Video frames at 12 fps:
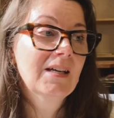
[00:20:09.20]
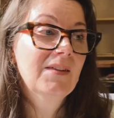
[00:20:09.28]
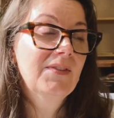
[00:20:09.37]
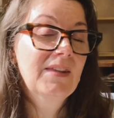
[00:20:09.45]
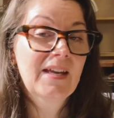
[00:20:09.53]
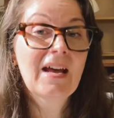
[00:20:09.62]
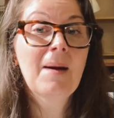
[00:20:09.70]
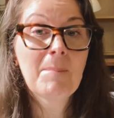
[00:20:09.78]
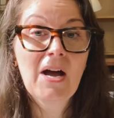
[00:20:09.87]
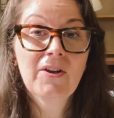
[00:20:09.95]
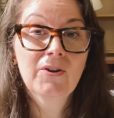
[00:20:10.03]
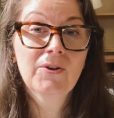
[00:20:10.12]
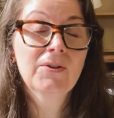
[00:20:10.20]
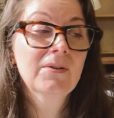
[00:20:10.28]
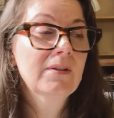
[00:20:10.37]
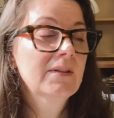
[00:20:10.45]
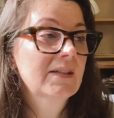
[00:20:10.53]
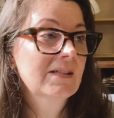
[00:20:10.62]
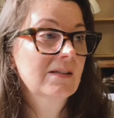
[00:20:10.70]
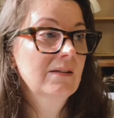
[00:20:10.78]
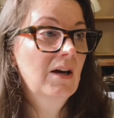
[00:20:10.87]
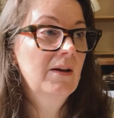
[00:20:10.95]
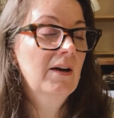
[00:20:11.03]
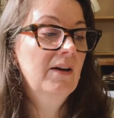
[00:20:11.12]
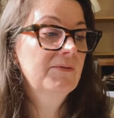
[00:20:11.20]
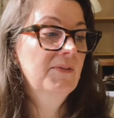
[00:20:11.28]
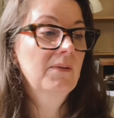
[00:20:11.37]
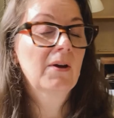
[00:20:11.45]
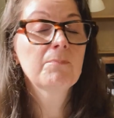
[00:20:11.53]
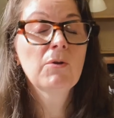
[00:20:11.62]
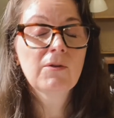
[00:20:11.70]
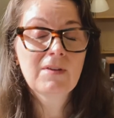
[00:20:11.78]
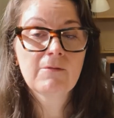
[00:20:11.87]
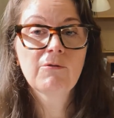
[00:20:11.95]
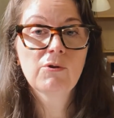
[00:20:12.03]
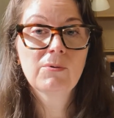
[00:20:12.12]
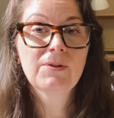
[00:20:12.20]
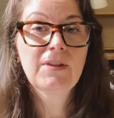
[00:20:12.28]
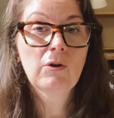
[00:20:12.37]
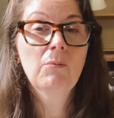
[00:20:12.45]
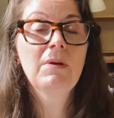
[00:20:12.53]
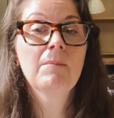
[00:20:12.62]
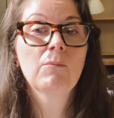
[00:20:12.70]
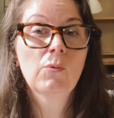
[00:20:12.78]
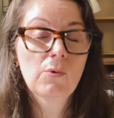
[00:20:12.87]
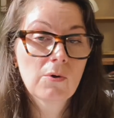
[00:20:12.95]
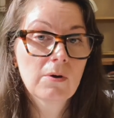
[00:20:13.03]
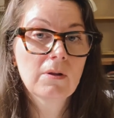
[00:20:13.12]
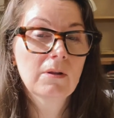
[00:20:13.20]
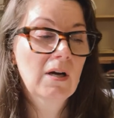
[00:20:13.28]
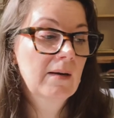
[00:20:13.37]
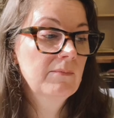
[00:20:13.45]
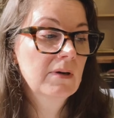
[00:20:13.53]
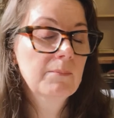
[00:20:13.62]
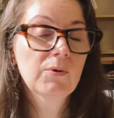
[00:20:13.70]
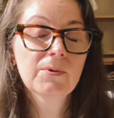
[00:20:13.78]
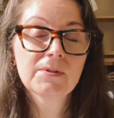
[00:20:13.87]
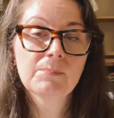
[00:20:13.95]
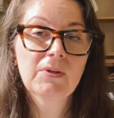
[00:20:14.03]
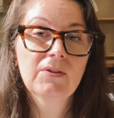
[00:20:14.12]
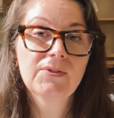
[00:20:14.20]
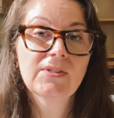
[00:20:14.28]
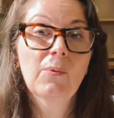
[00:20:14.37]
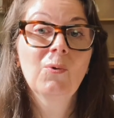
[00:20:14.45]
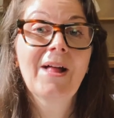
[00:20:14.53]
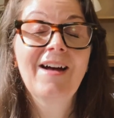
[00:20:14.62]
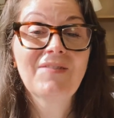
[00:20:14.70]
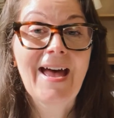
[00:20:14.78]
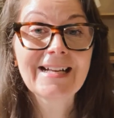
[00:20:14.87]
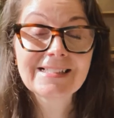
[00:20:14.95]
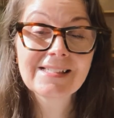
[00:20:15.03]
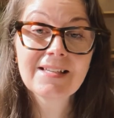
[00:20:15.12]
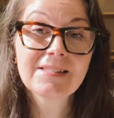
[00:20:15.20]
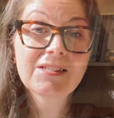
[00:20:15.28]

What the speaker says: that are my own. Moving forward, there will be more library books because I will have access